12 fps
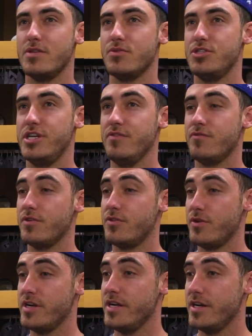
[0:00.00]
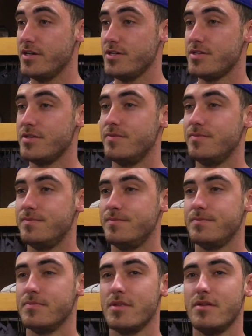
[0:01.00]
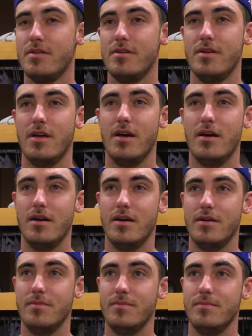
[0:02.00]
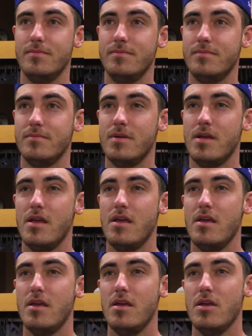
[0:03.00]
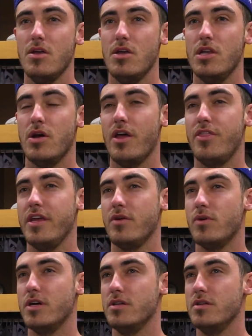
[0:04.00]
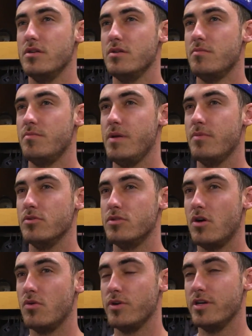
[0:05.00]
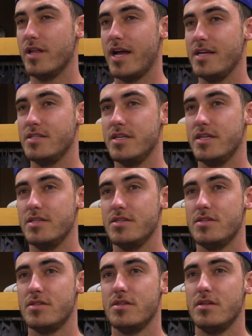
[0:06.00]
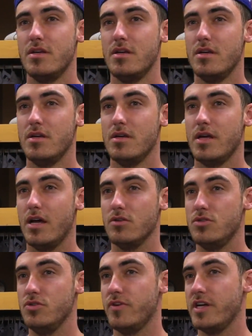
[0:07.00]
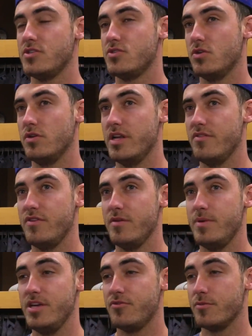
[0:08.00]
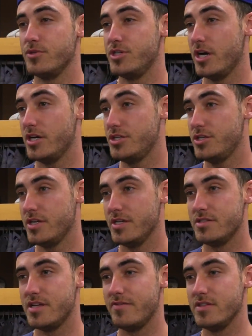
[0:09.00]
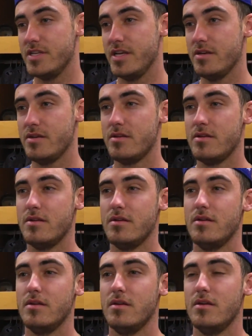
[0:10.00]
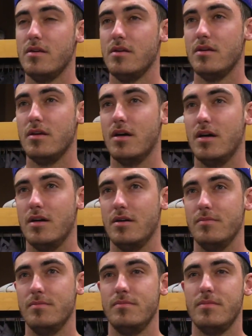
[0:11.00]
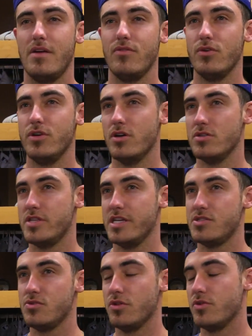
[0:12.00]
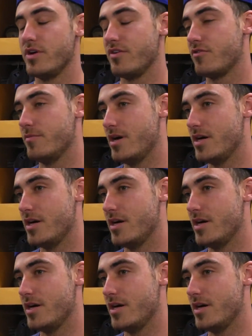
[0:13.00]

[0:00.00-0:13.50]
One thing is for sure, baseball never stops surprising us. Whether Bellinger thrives in New York or whether the Cubs make some big moves with their newfound financial freedom, we'll be watching closely. What do you think about this trade?